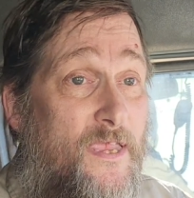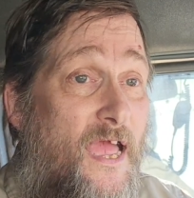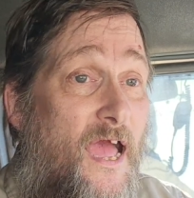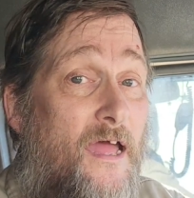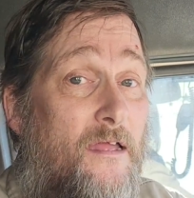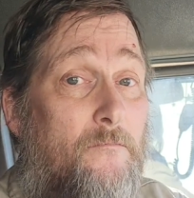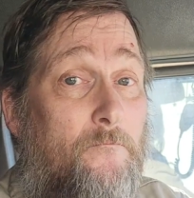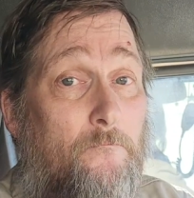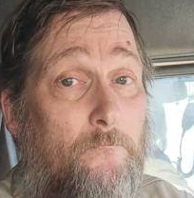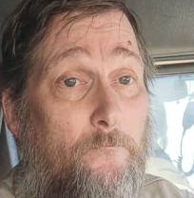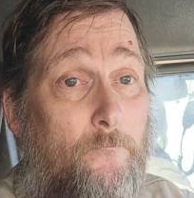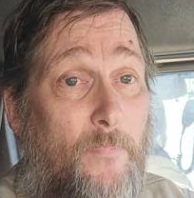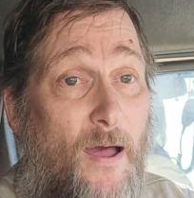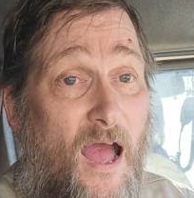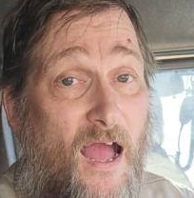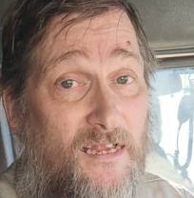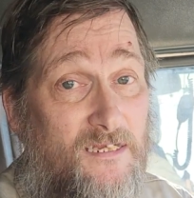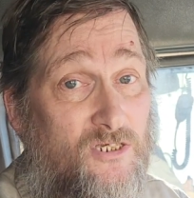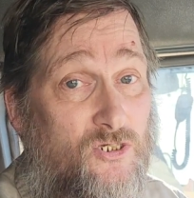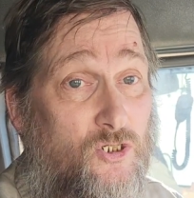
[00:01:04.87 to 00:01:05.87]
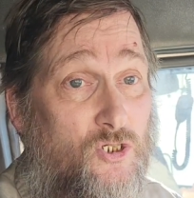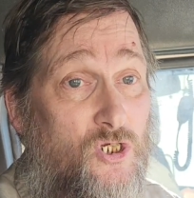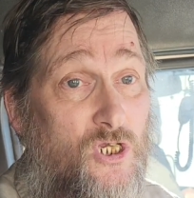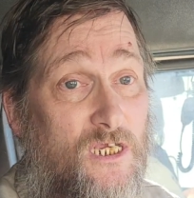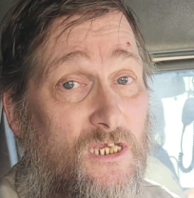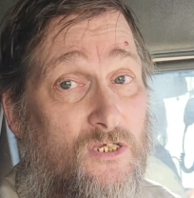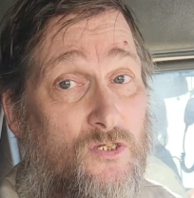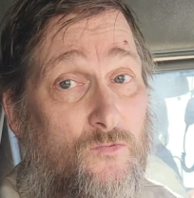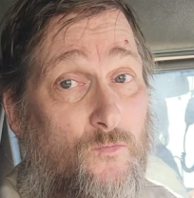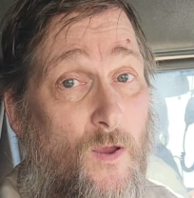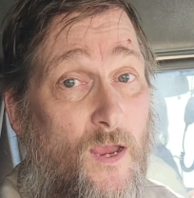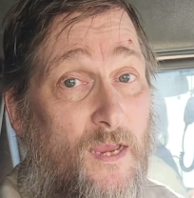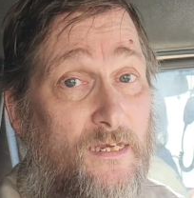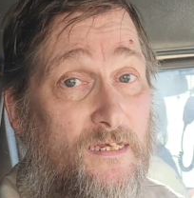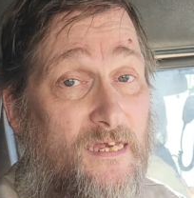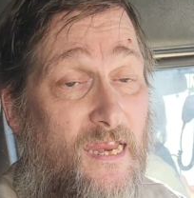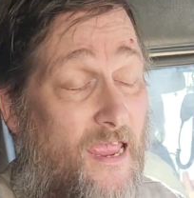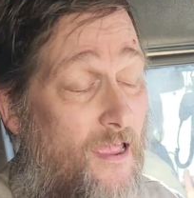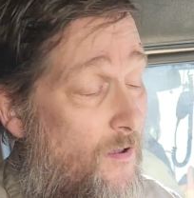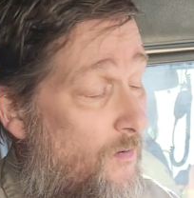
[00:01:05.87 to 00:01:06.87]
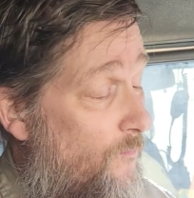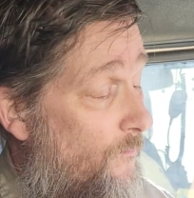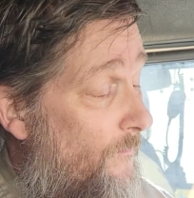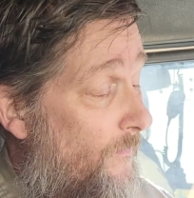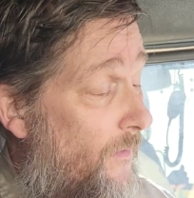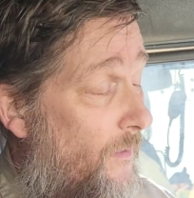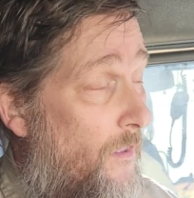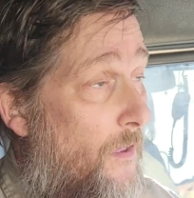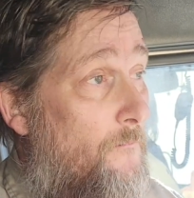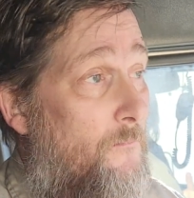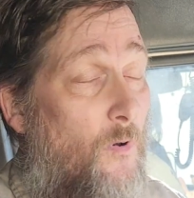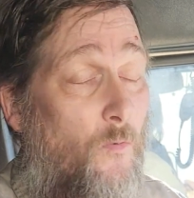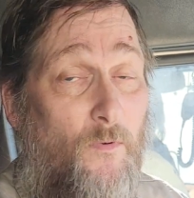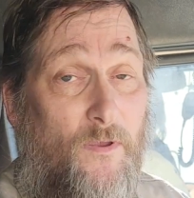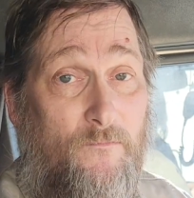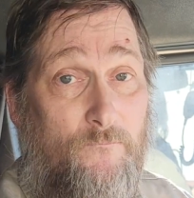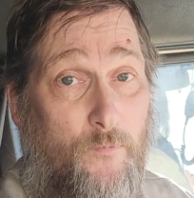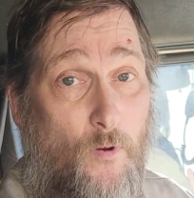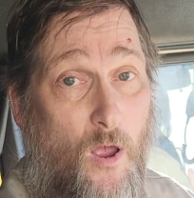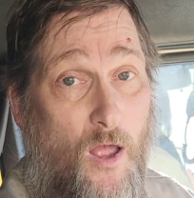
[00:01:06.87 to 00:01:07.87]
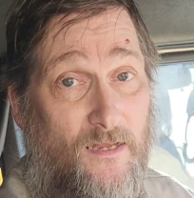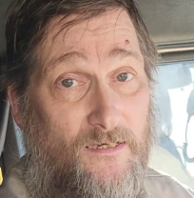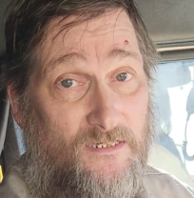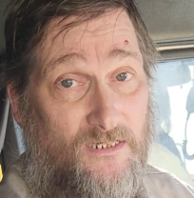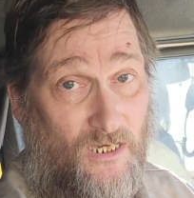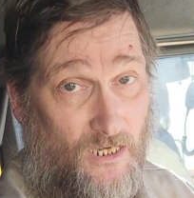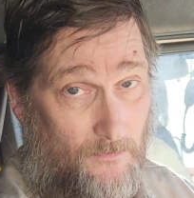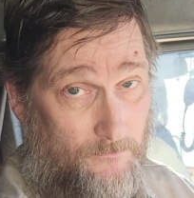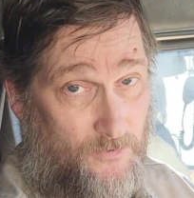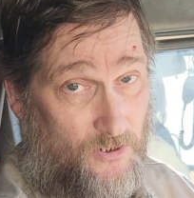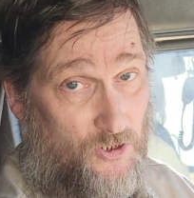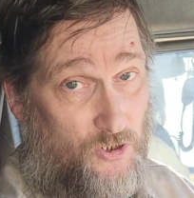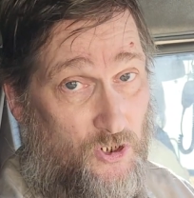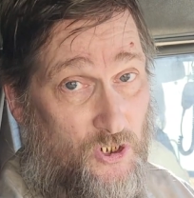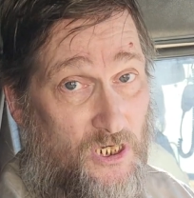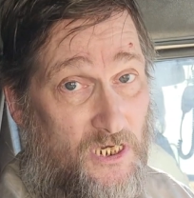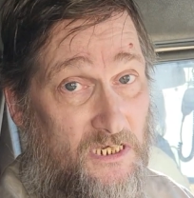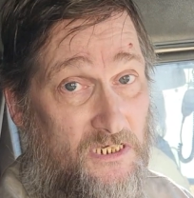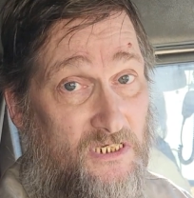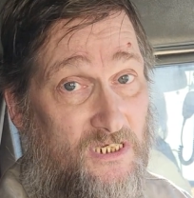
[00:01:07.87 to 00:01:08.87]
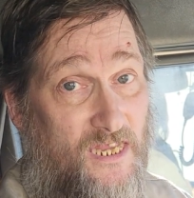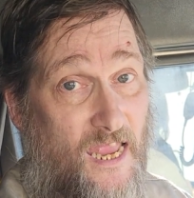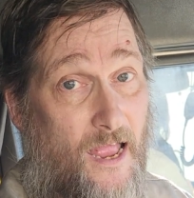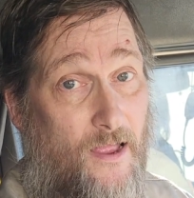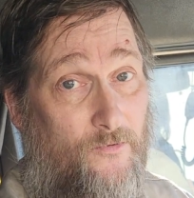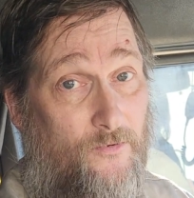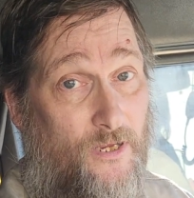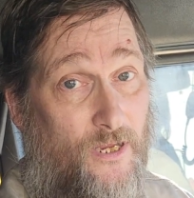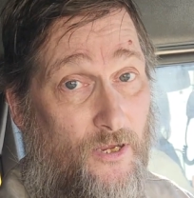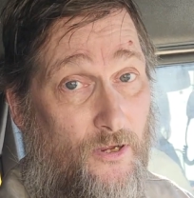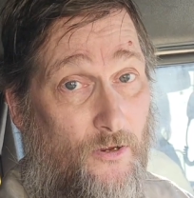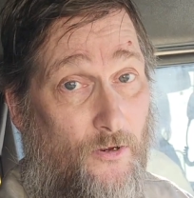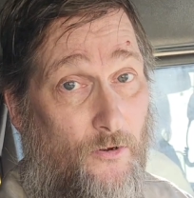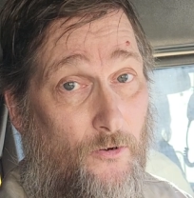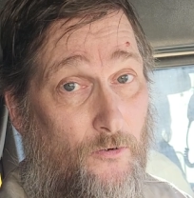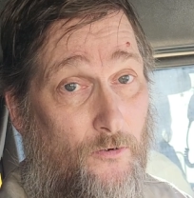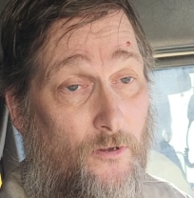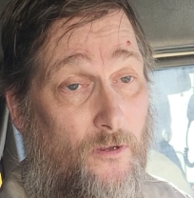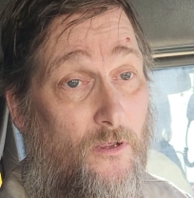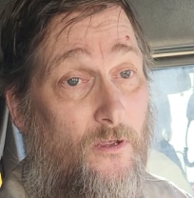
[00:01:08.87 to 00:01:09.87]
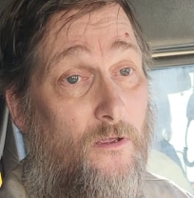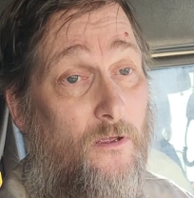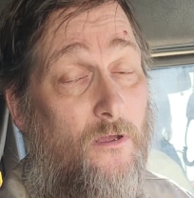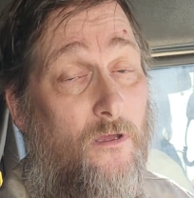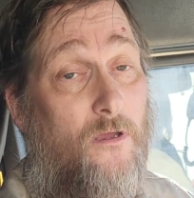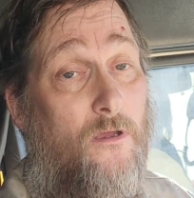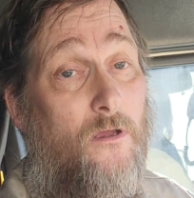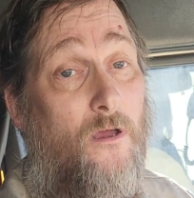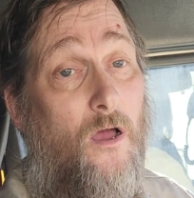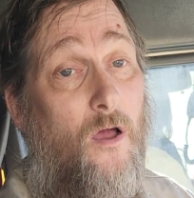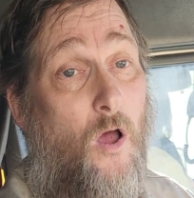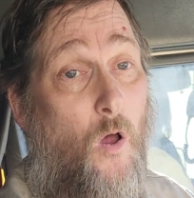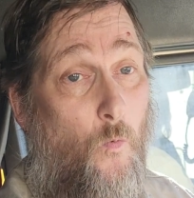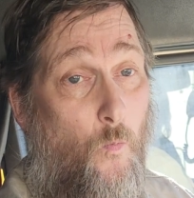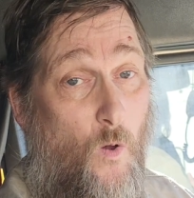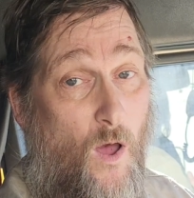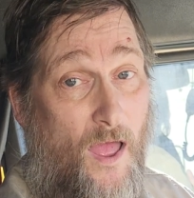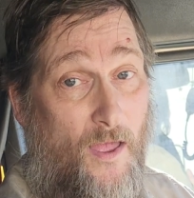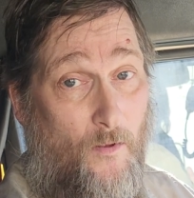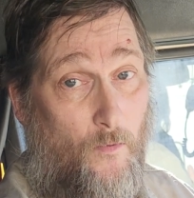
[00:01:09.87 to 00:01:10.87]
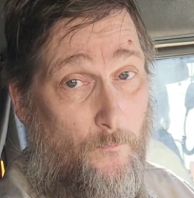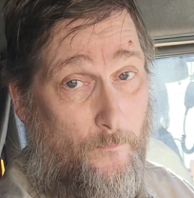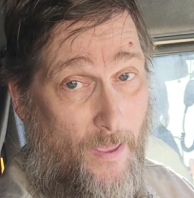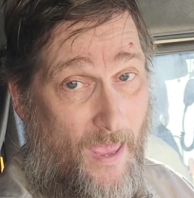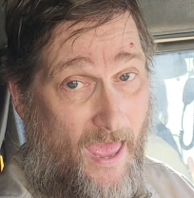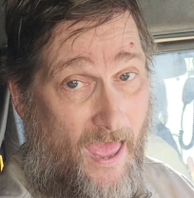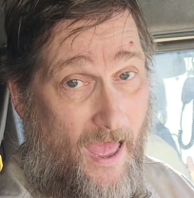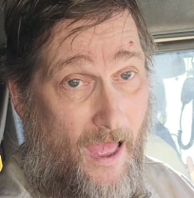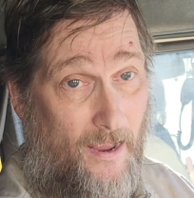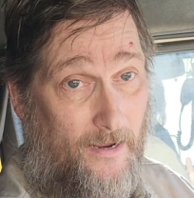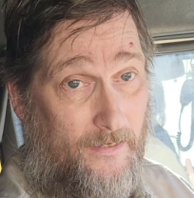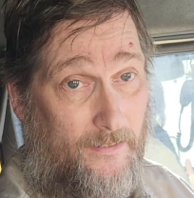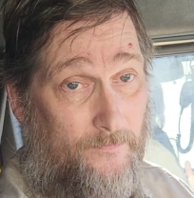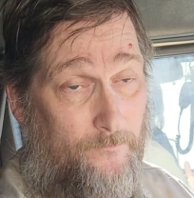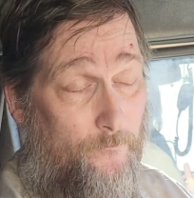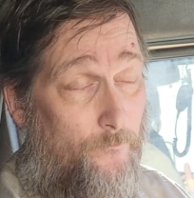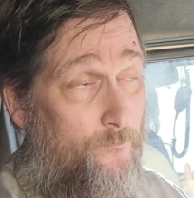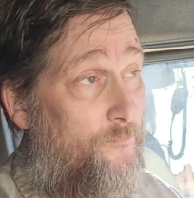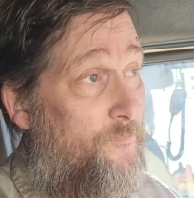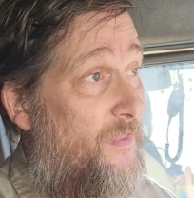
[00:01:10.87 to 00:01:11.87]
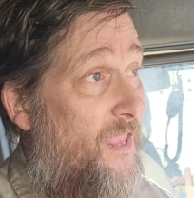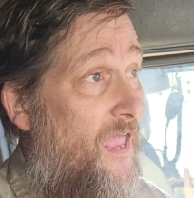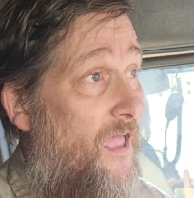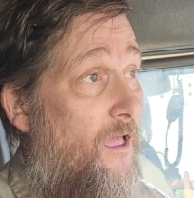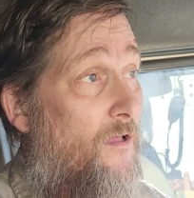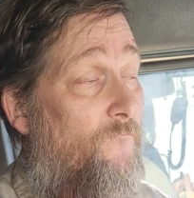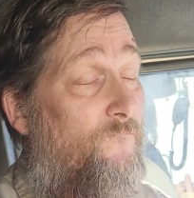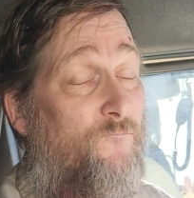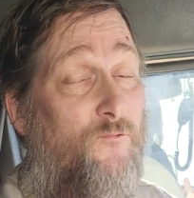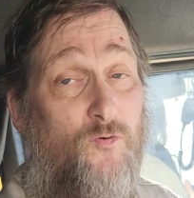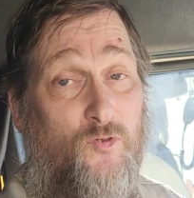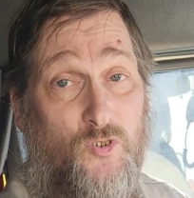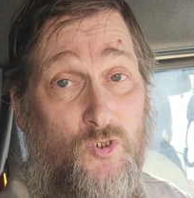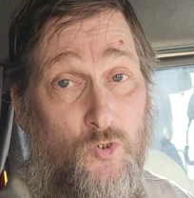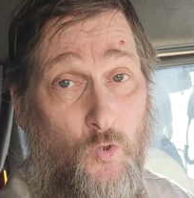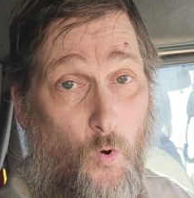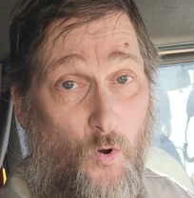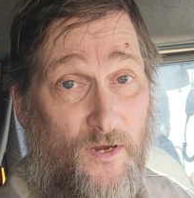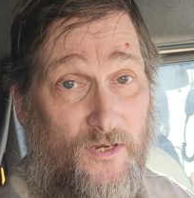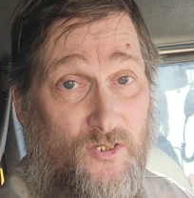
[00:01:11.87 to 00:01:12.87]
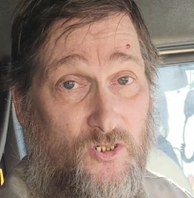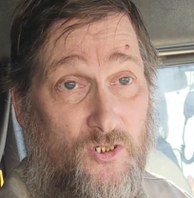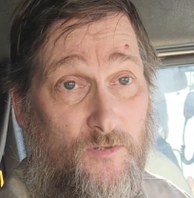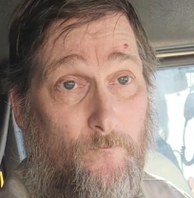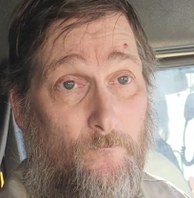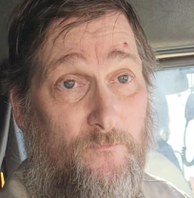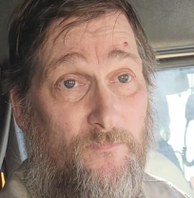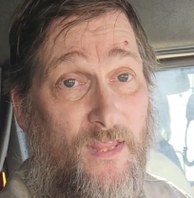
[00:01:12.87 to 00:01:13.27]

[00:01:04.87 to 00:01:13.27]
got boxed cheese right now, but we brought tubs of cheese down here a while back for storage.